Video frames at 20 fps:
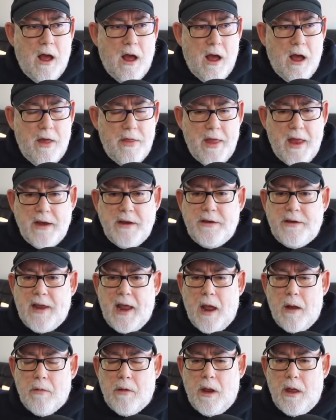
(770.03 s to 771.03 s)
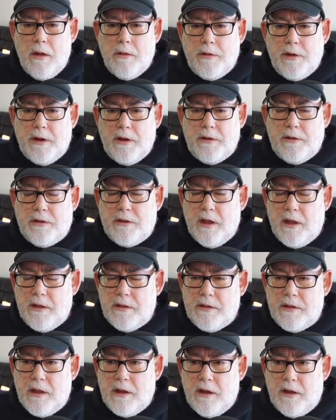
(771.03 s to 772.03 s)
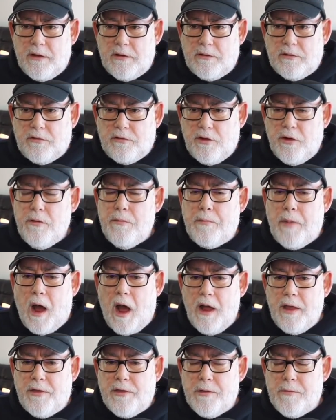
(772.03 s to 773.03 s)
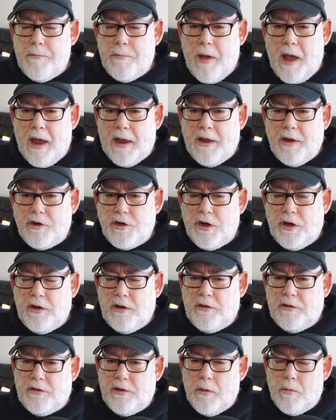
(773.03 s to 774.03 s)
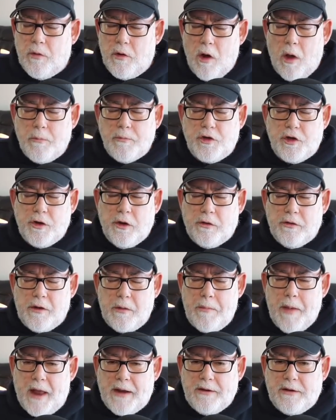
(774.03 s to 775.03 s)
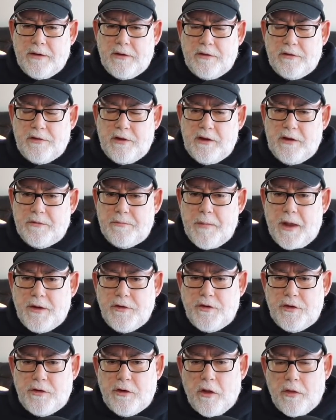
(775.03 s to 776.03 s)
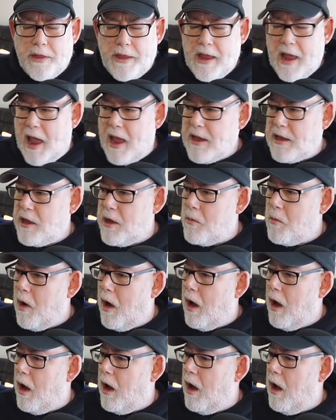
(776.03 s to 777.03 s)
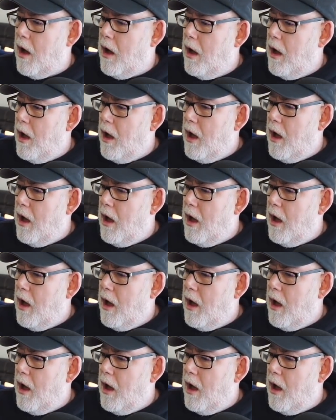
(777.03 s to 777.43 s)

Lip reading: I then downloaded the two Python packages that were optional dependencies mentioned on the AUR.